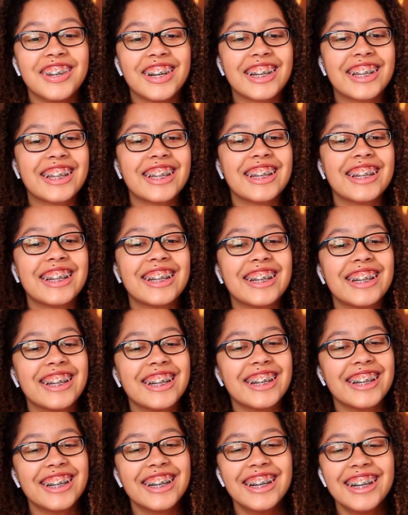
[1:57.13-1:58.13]
Ricky?
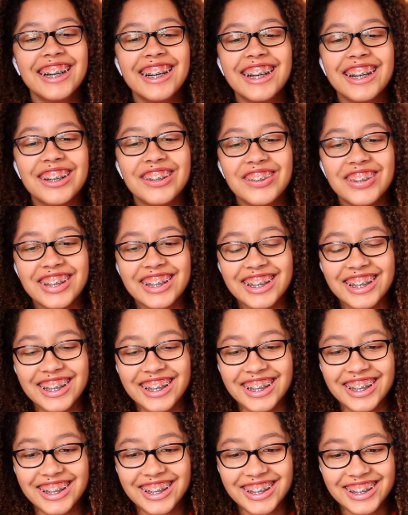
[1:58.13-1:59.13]

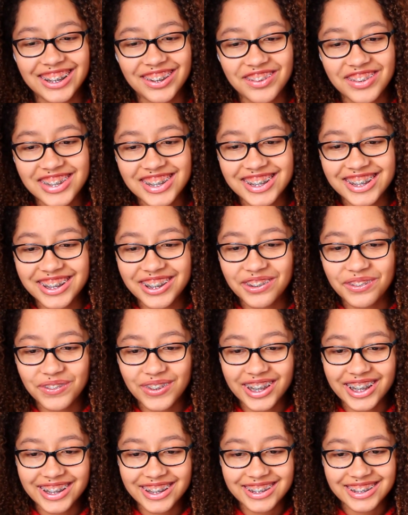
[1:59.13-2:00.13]
Ricky? Let me see your
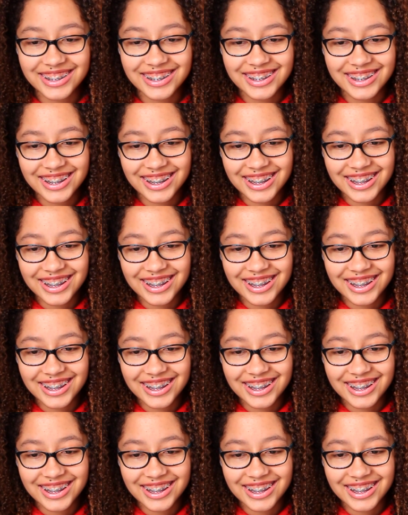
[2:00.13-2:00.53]
face.